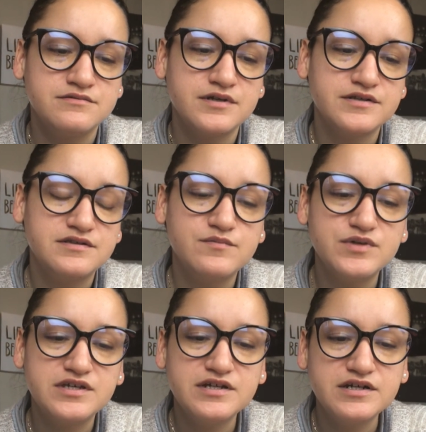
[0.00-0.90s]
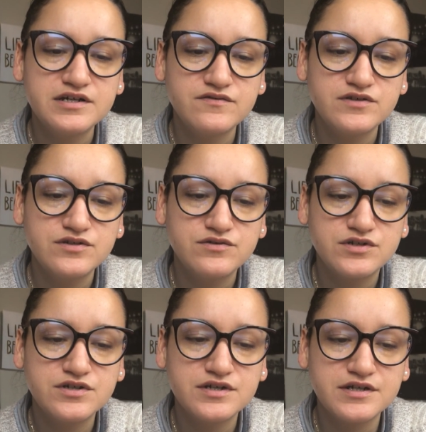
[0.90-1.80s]
It's the beginning of a new
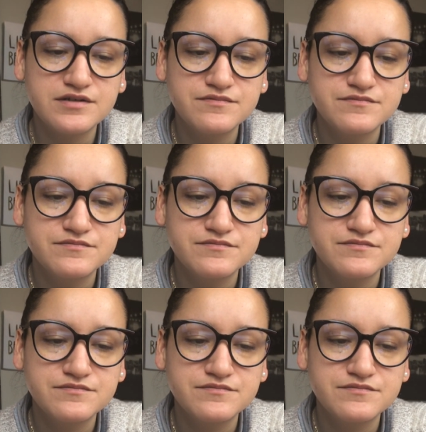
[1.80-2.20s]
journey.